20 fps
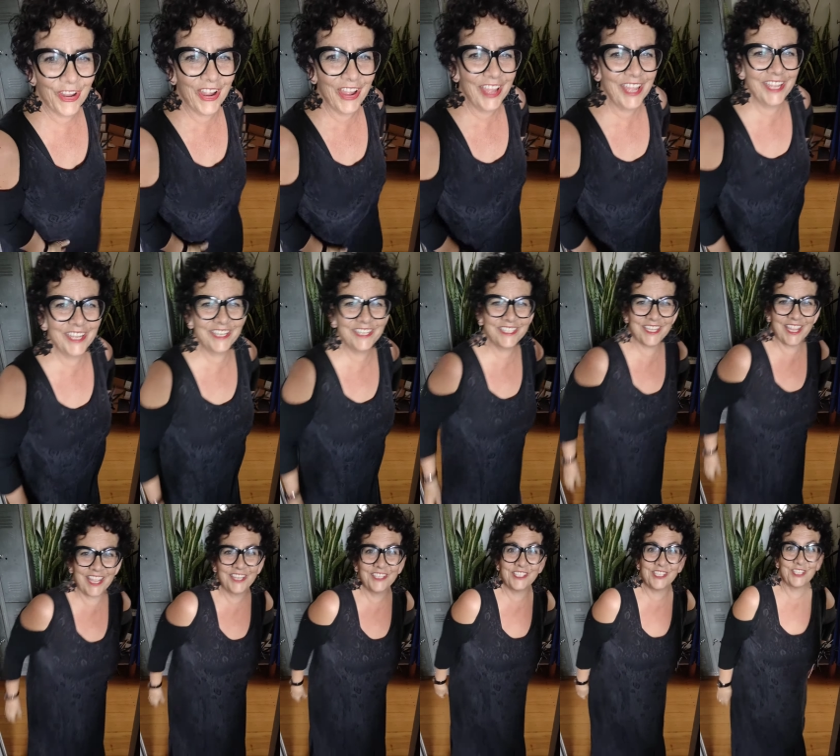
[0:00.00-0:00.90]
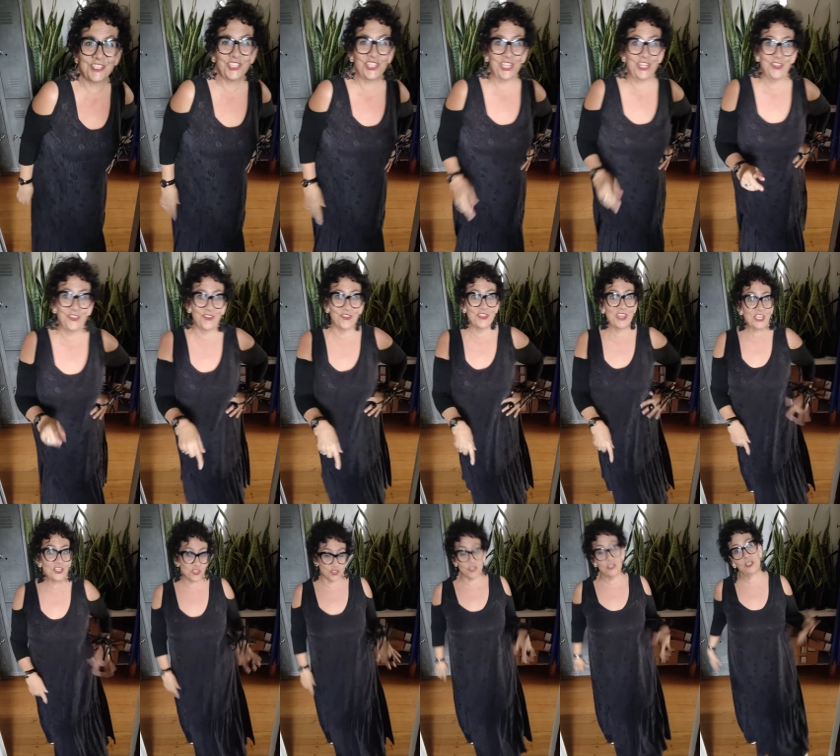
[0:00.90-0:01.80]
I had to check on that.
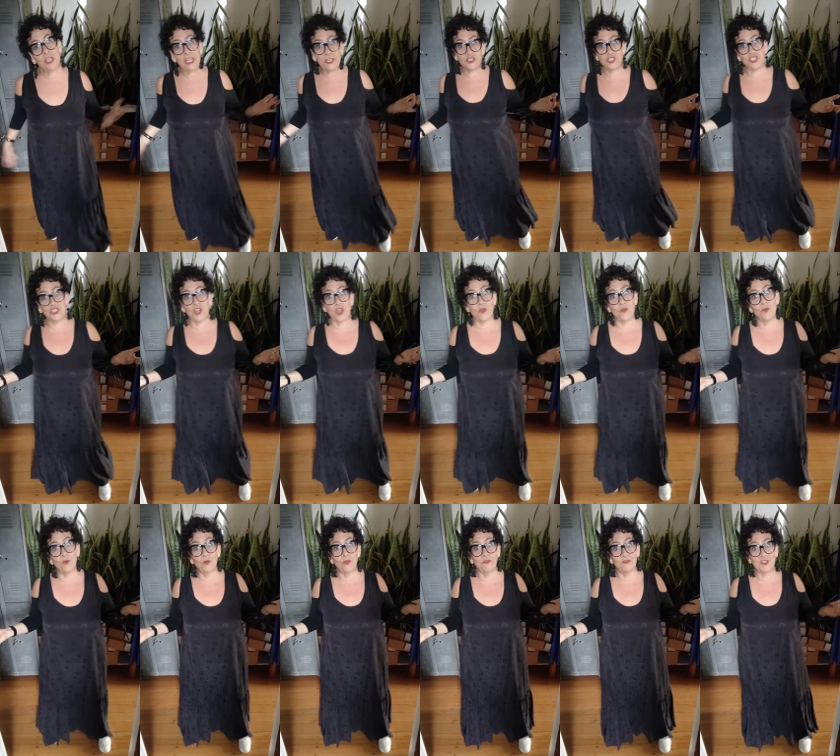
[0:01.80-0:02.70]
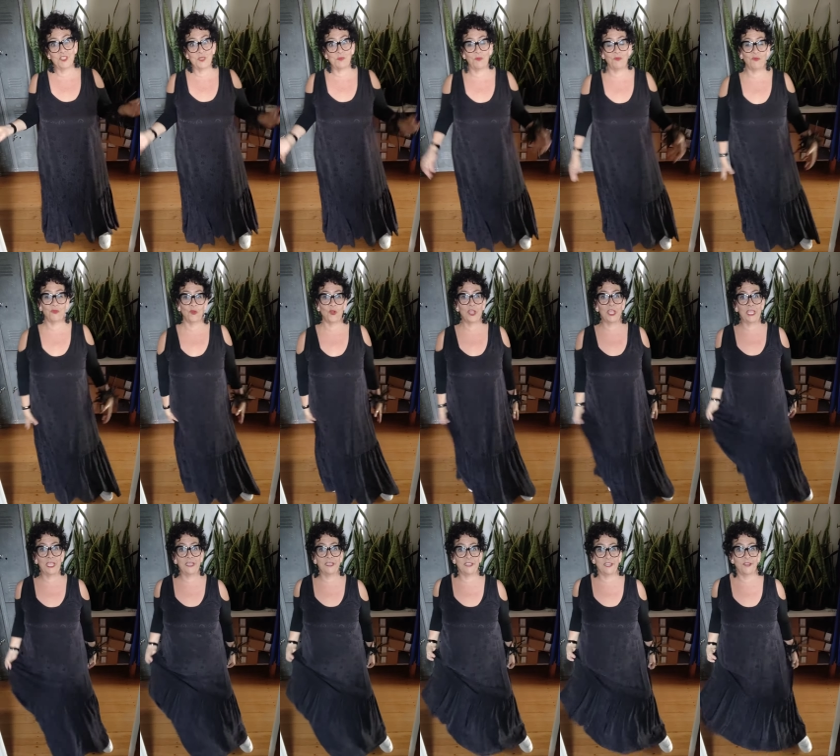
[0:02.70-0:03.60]
Should actually know all of this before I
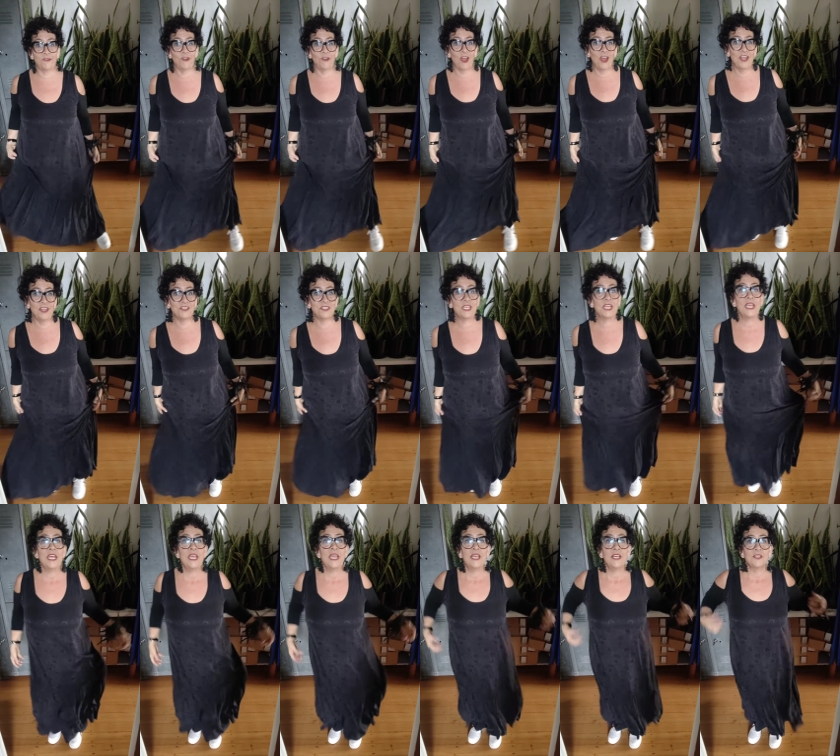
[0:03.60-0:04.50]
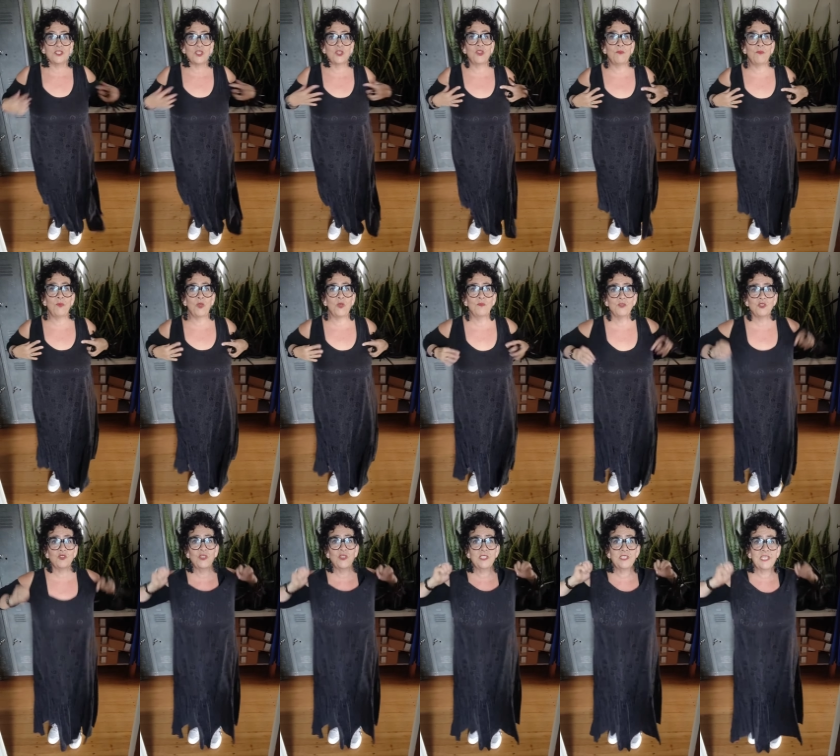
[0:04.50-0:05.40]
get here, right? So the Burbs
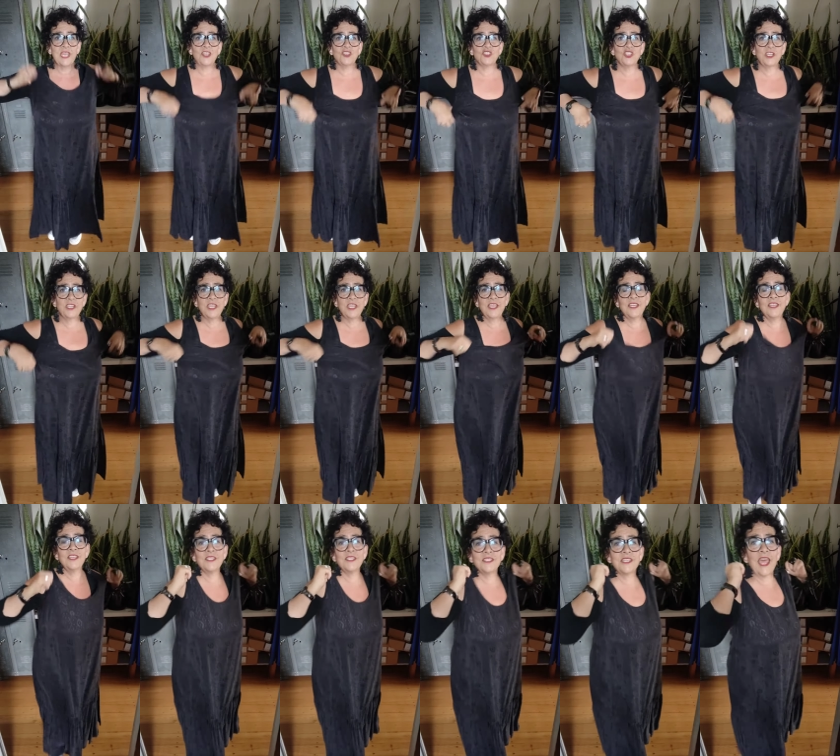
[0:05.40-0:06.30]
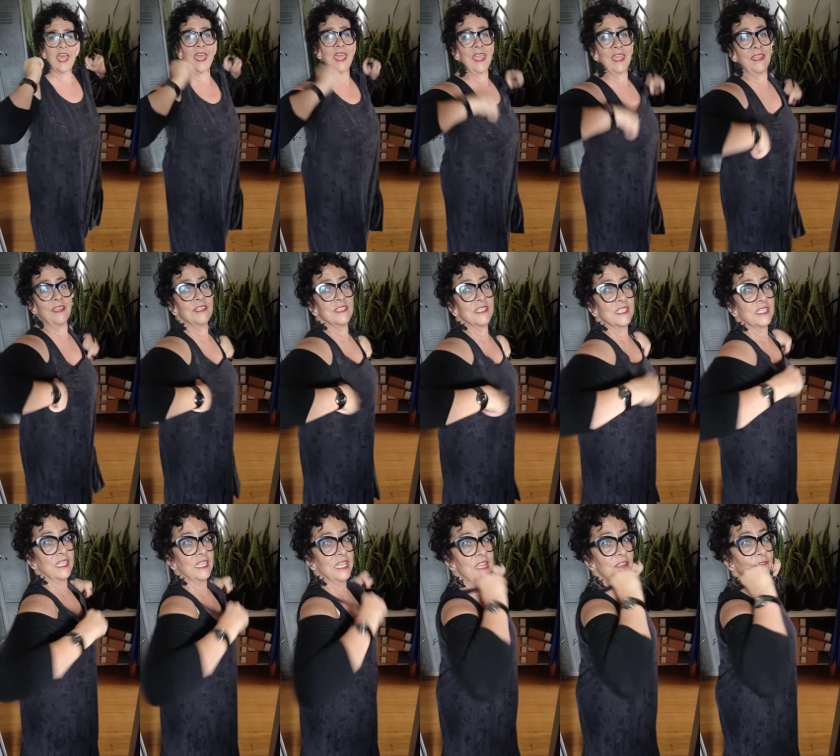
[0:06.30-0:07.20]
dress actually is a
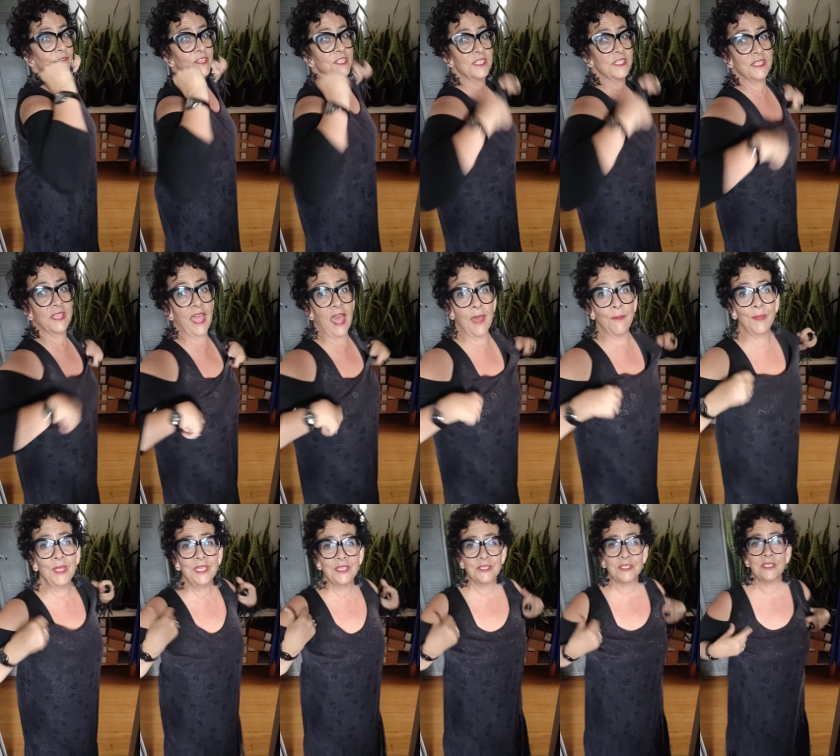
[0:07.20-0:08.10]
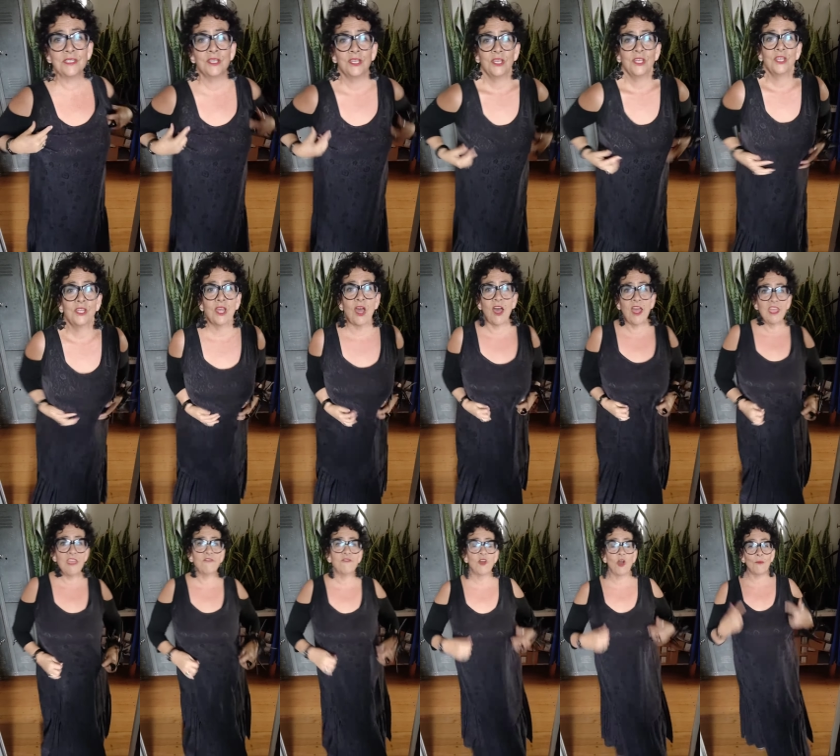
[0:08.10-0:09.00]
sleeveless garment. I
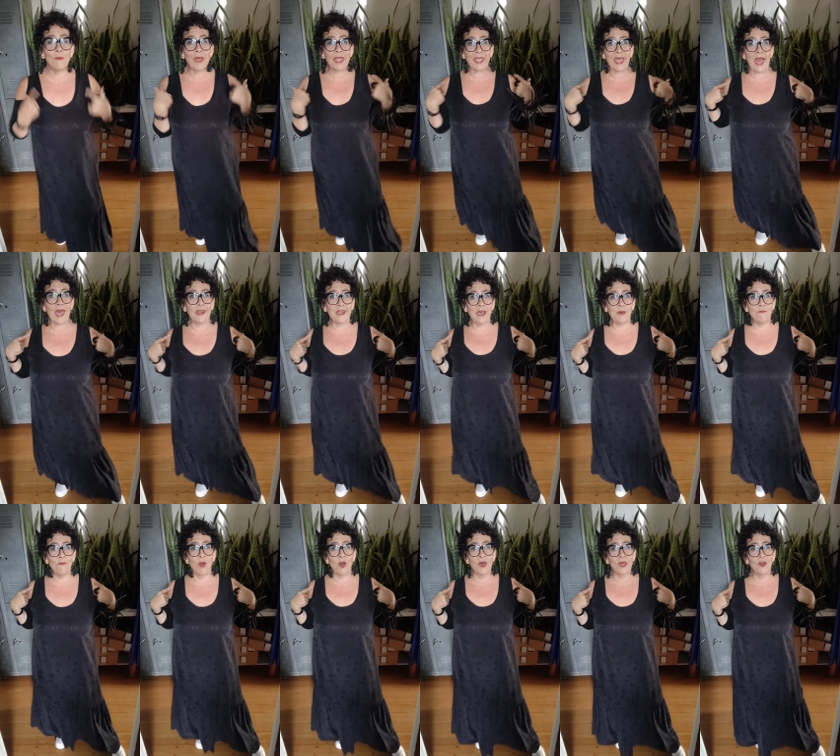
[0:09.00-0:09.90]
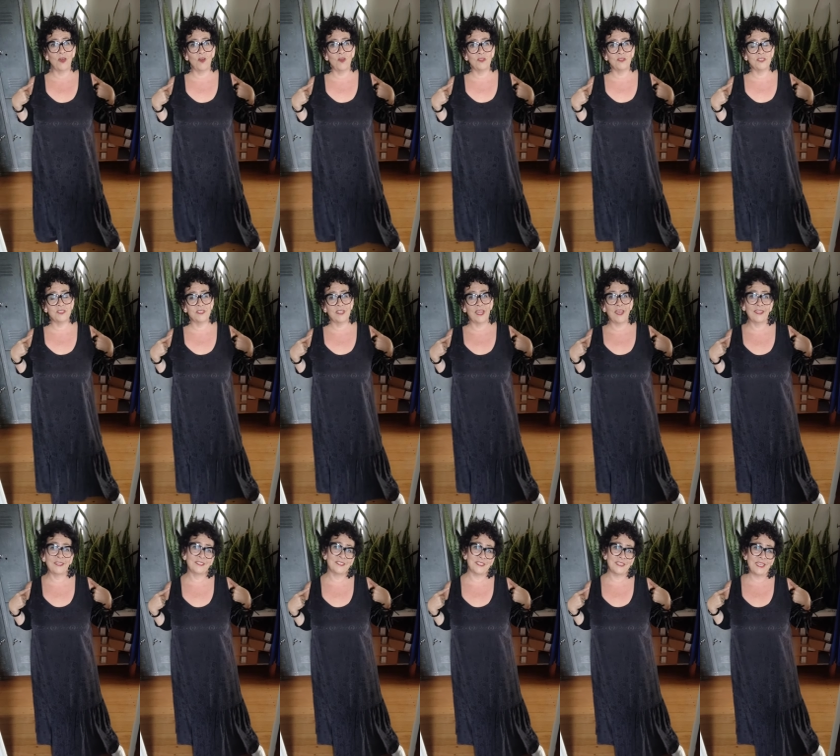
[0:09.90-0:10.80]
have got my cutout Maya on
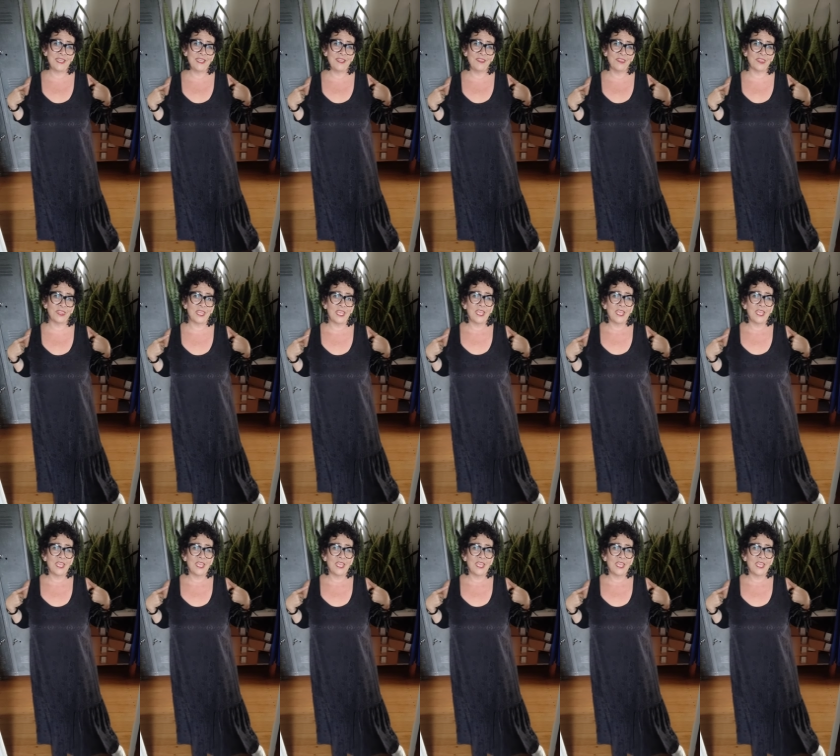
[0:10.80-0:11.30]
underneath.